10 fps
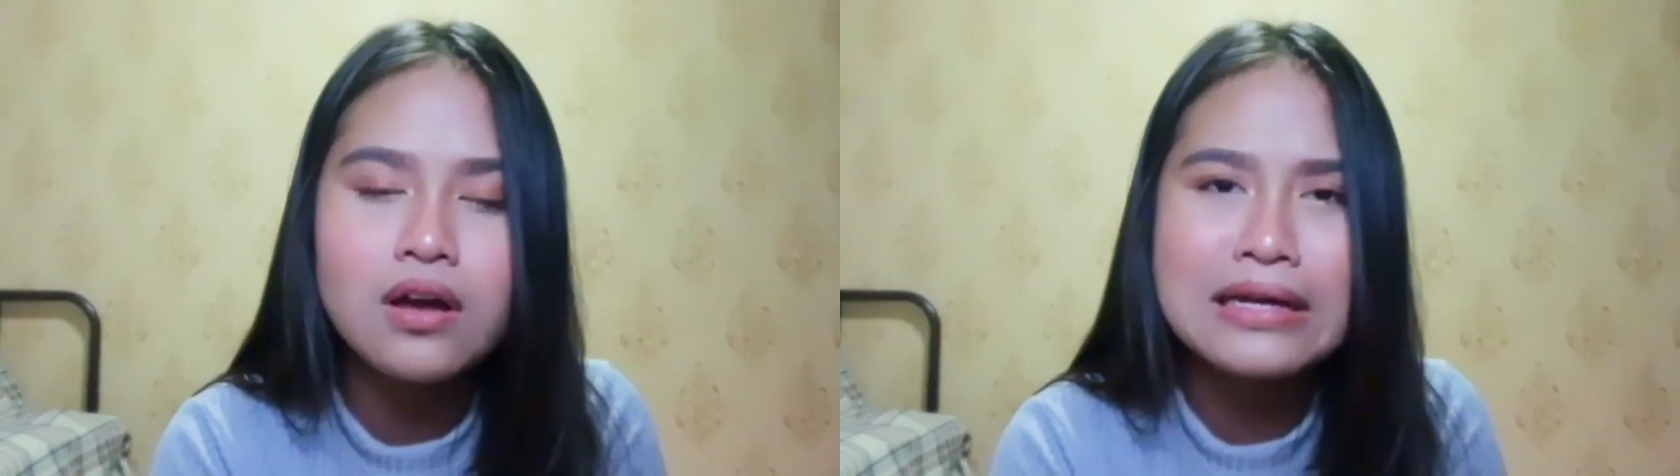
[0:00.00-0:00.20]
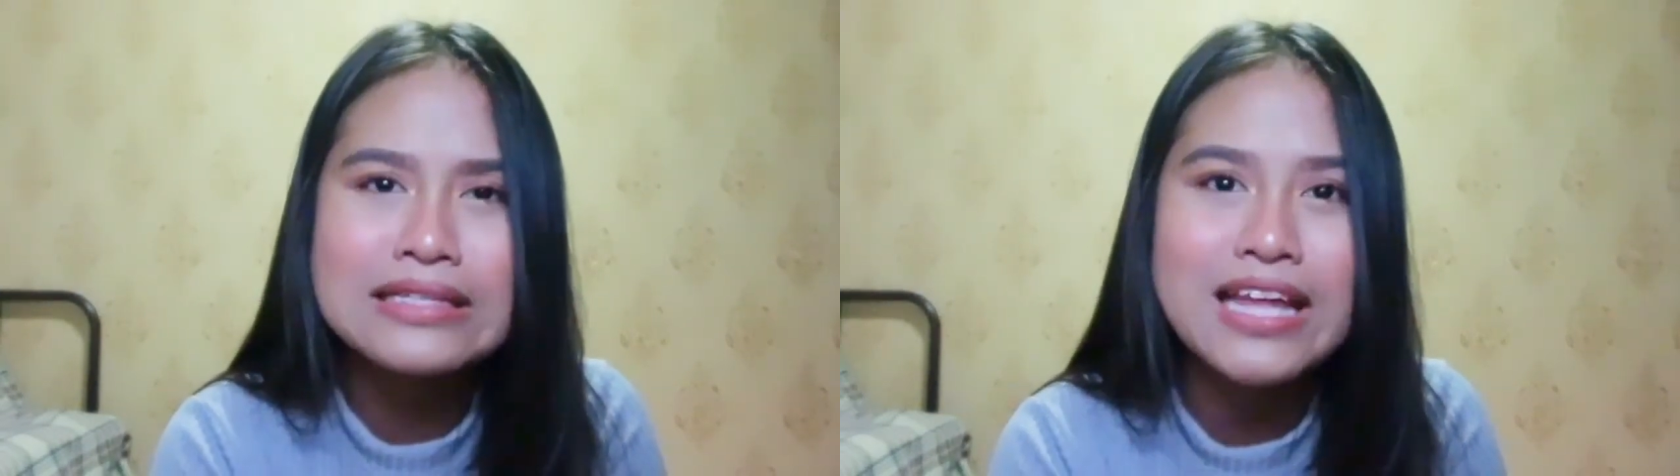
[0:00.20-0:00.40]

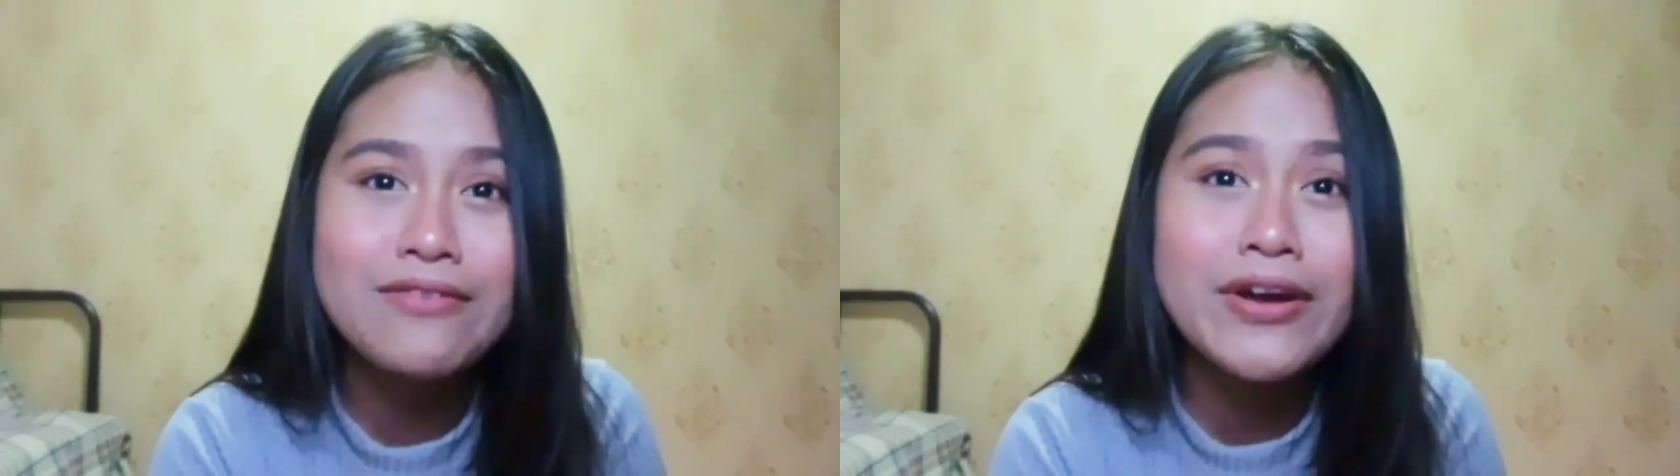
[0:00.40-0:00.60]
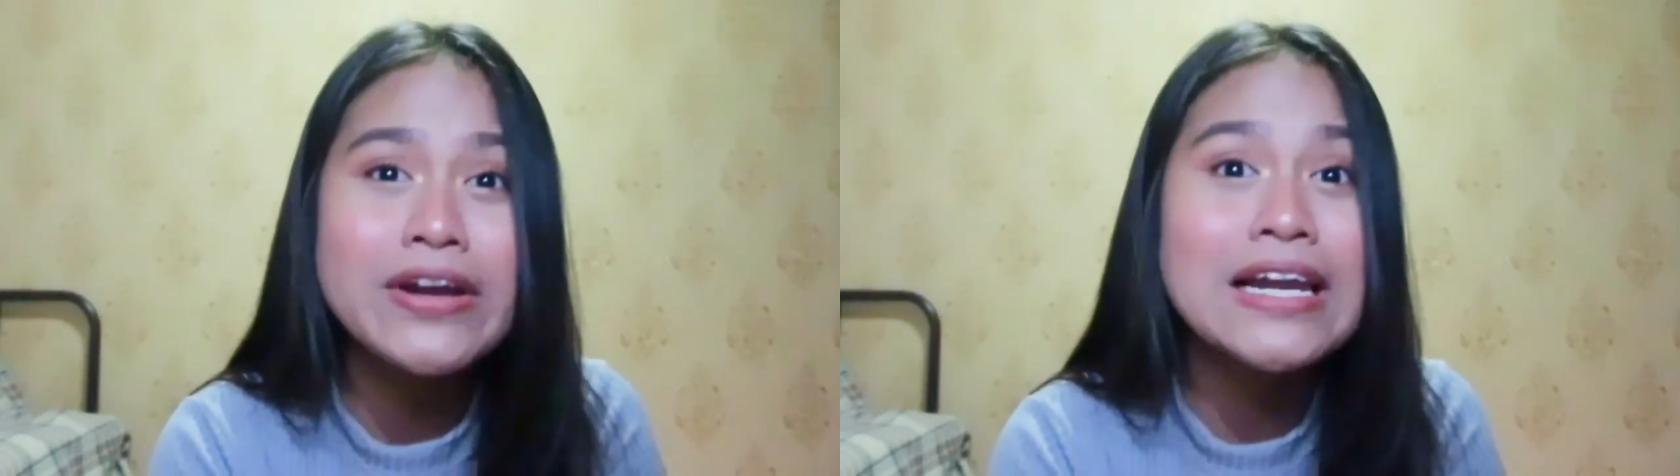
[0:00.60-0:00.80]
it's like
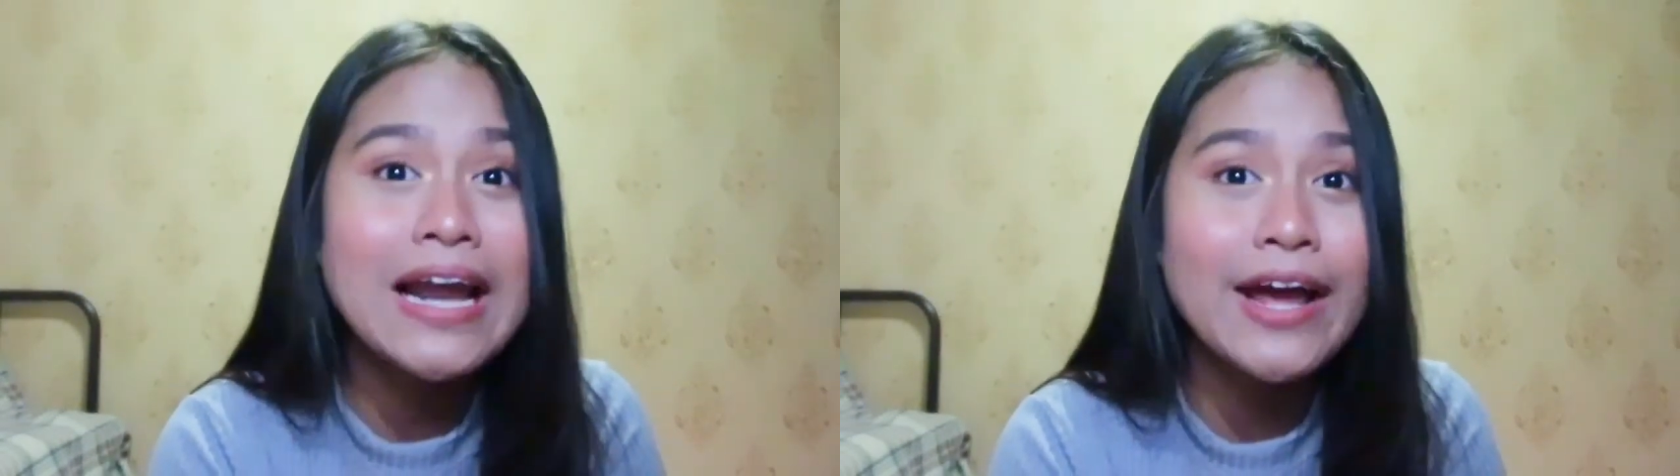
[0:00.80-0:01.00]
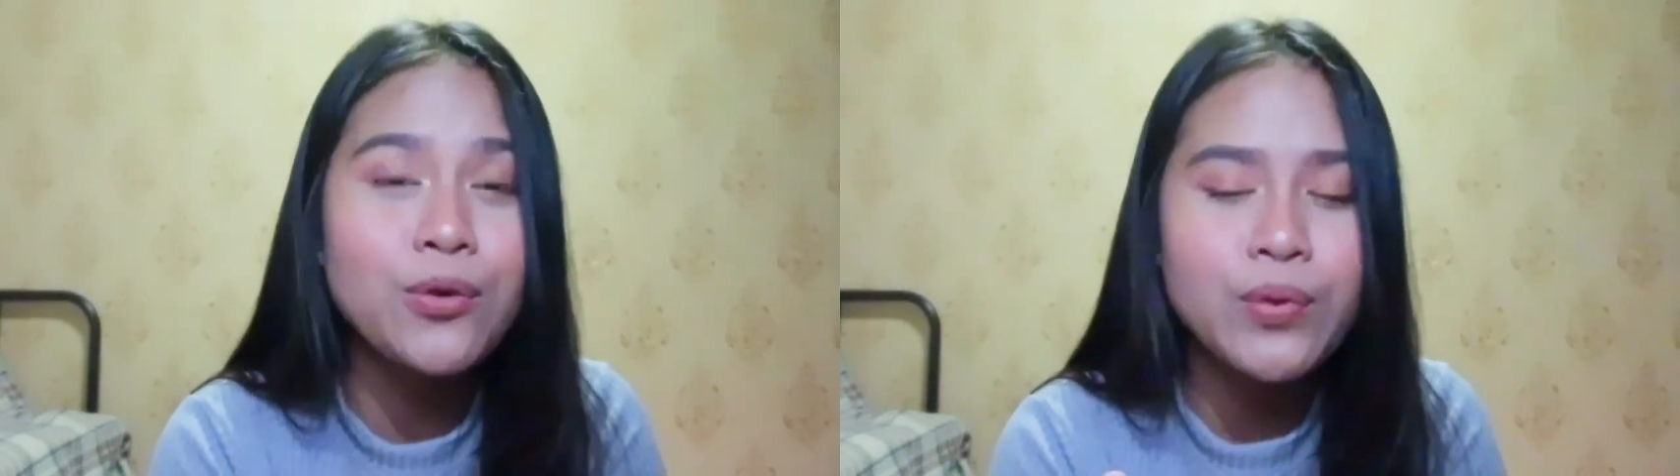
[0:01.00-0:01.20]
very
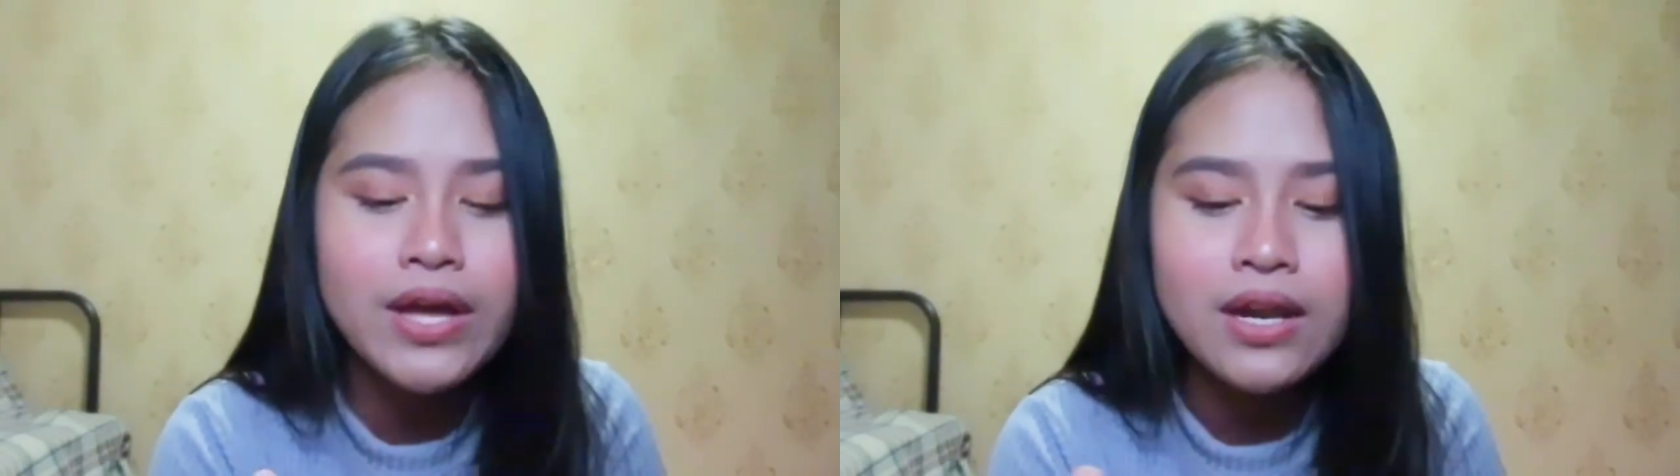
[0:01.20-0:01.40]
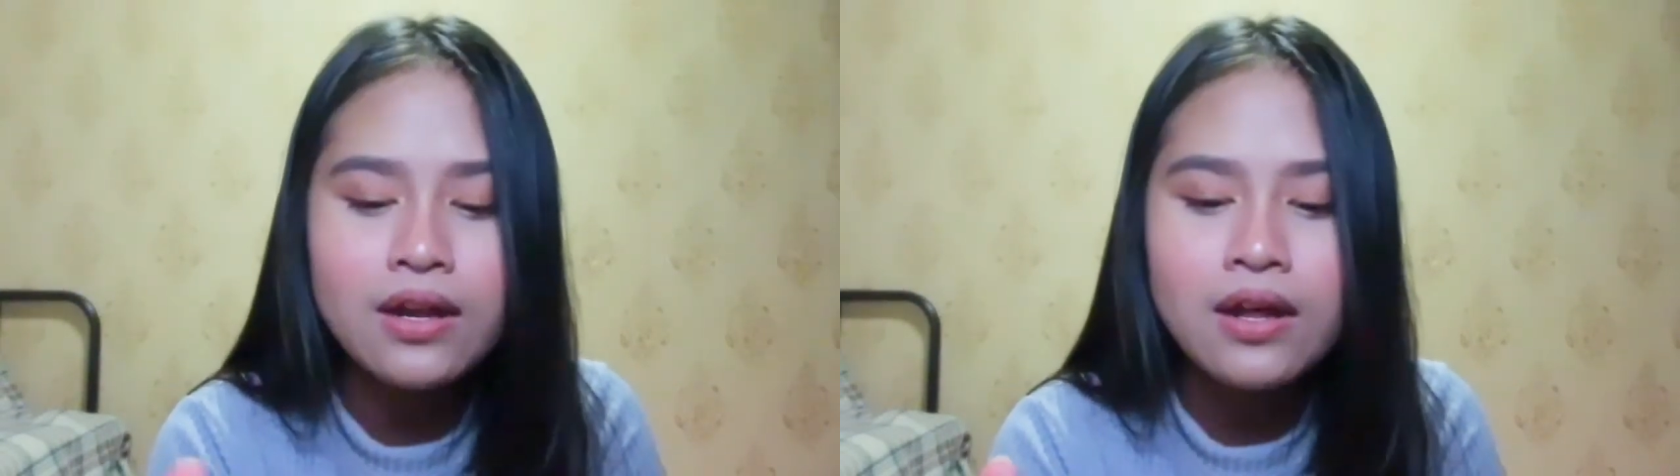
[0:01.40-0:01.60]
lightweight